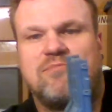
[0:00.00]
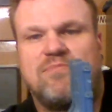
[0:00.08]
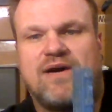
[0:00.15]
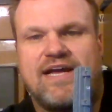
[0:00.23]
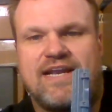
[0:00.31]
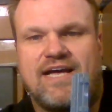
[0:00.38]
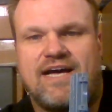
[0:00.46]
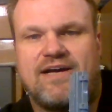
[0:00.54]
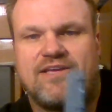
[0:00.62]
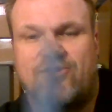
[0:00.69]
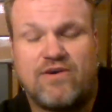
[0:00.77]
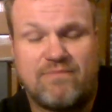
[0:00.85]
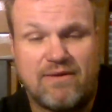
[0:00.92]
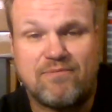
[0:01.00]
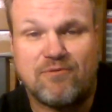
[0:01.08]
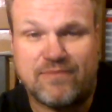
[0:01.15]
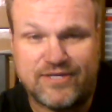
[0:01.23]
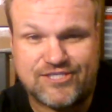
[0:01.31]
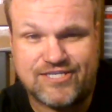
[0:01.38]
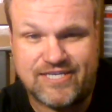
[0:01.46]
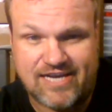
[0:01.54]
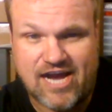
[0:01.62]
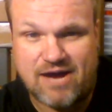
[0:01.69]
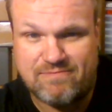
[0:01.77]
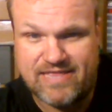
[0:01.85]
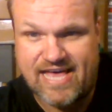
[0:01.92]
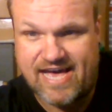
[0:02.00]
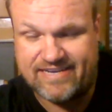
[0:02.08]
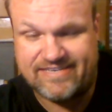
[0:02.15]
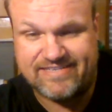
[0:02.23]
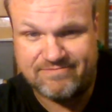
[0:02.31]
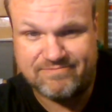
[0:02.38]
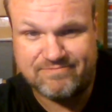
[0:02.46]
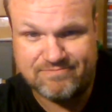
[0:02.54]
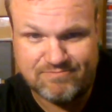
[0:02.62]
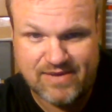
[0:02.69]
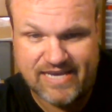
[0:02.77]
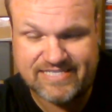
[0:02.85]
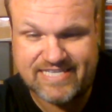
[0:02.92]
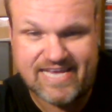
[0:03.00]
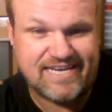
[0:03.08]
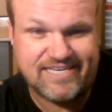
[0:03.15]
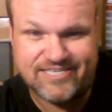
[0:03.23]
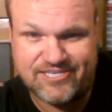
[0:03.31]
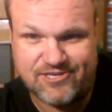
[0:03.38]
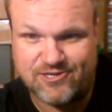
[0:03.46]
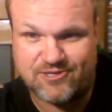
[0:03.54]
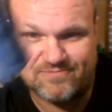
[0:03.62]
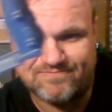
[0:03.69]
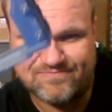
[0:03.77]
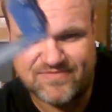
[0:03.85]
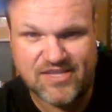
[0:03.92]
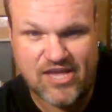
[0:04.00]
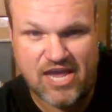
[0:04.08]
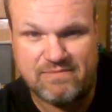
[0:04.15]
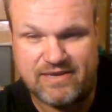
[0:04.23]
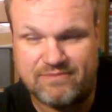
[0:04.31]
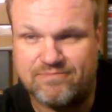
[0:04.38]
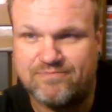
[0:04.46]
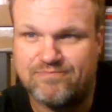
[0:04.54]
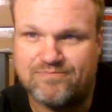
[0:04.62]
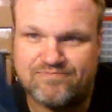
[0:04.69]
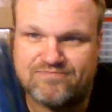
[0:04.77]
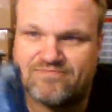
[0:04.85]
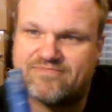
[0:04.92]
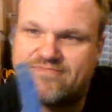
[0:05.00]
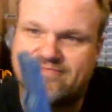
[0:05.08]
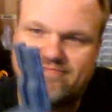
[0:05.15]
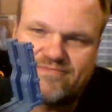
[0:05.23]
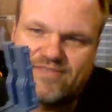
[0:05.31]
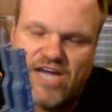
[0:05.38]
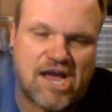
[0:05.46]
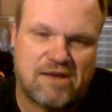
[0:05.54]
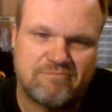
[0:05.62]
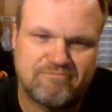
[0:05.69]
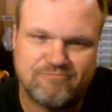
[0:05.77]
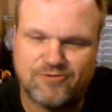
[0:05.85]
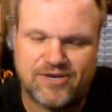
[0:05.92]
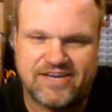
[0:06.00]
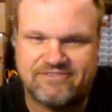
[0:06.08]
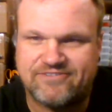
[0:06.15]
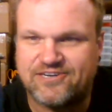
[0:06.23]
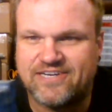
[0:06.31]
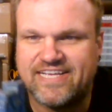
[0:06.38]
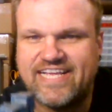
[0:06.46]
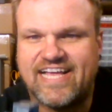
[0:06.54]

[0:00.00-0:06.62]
But you have my permission to copy that and paste that into your gaming time, whatever.